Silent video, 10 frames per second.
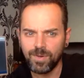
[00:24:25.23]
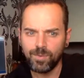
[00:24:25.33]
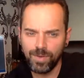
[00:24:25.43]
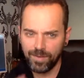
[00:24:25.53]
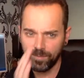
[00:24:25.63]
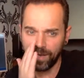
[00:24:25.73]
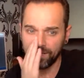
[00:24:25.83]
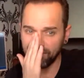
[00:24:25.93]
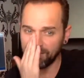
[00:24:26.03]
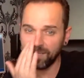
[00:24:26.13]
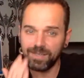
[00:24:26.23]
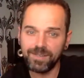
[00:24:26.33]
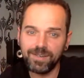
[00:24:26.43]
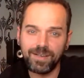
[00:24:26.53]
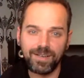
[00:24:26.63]
We have Marcos
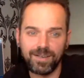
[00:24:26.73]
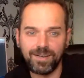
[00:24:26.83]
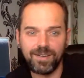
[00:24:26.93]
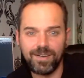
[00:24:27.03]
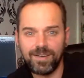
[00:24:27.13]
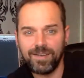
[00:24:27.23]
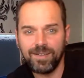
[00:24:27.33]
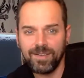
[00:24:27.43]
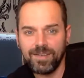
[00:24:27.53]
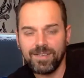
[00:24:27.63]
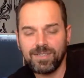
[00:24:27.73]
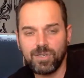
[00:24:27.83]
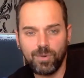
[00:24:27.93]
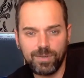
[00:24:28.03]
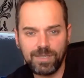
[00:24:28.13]
here. So